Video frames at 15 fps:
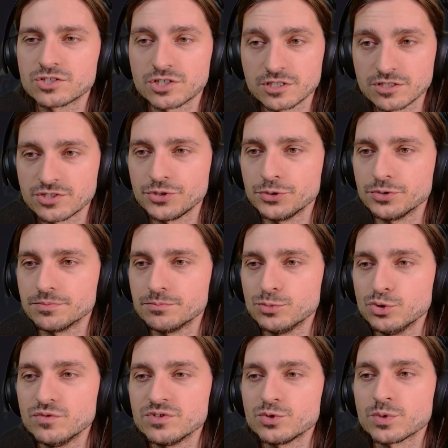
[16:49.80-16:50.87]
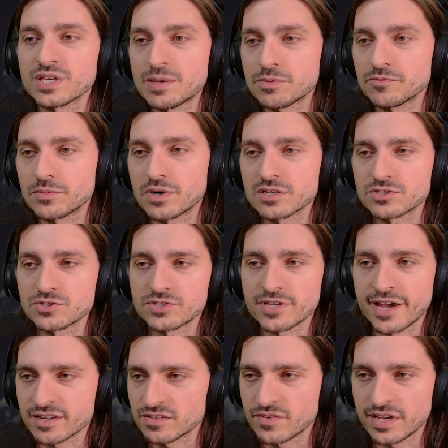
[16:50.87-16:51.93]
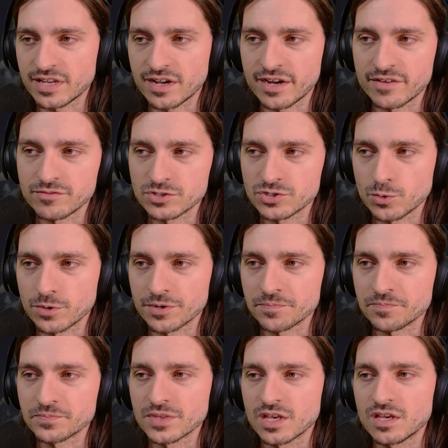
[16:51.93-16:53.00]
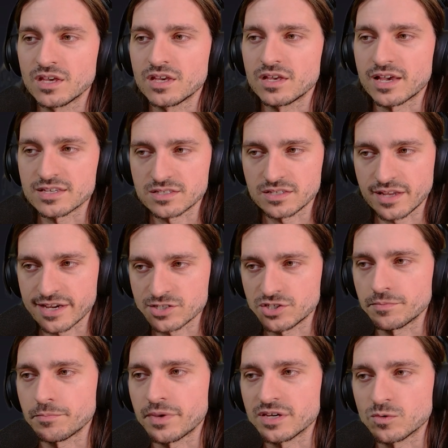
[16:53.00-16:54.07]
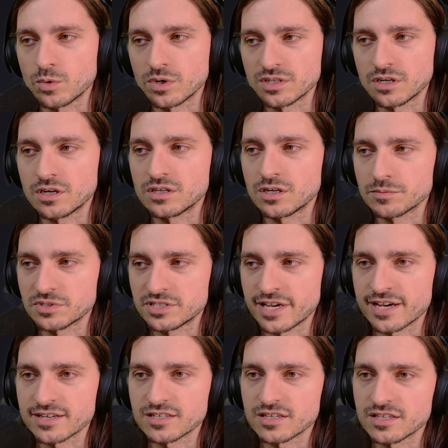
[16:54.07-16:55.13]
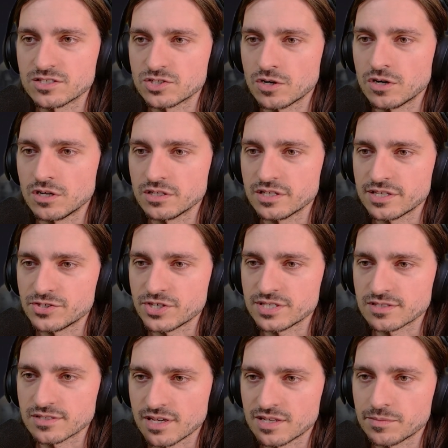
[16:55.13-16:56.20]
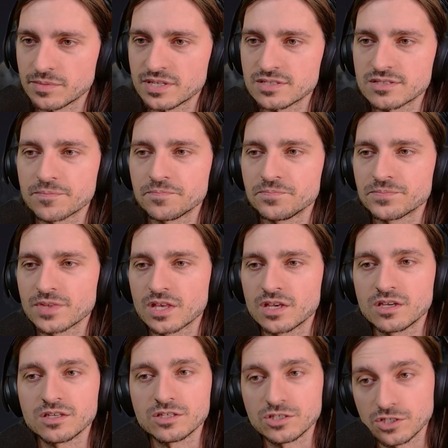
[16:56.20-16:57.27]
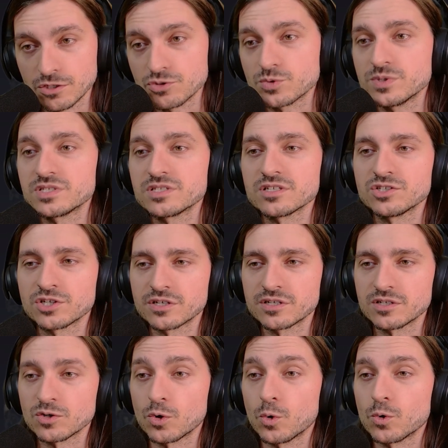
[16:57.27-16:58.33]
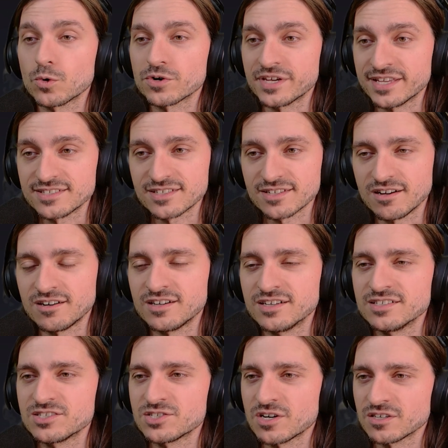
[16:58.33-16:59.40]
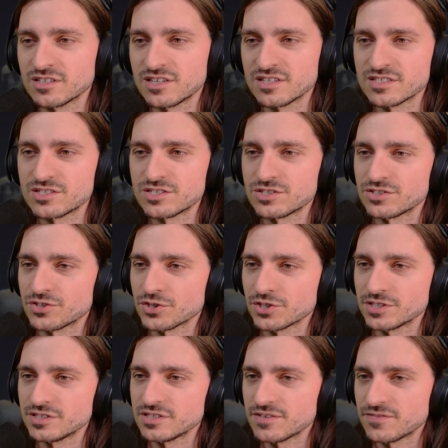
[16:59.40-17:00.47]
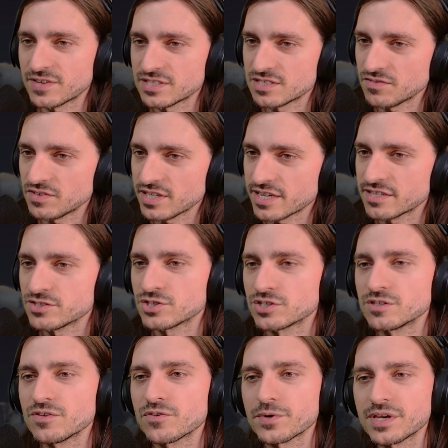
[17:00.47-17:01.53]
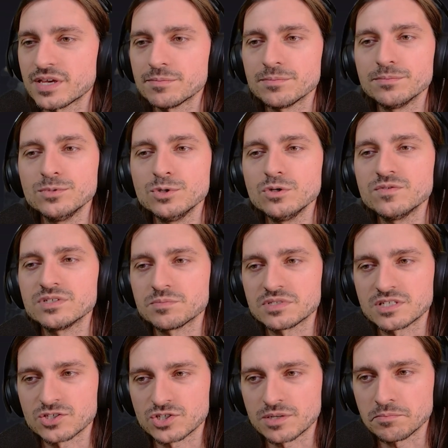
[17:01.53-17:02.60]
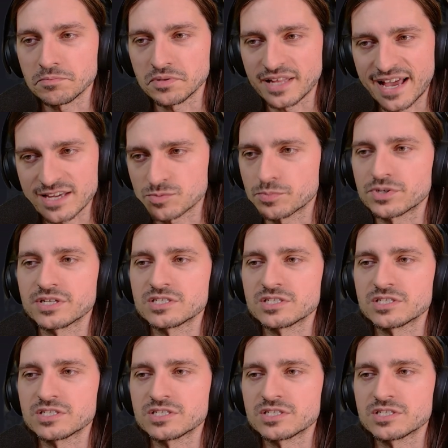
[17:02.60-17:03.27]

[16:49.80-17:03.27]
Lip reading: Turn 2, move into a heap of monsters, activate Eye of the Storm. As an action, make 1 unarmed attack against all adjacent enemies. Use Twisting Torrent on Zargon's turn defensively, and turn 3, move into position and blast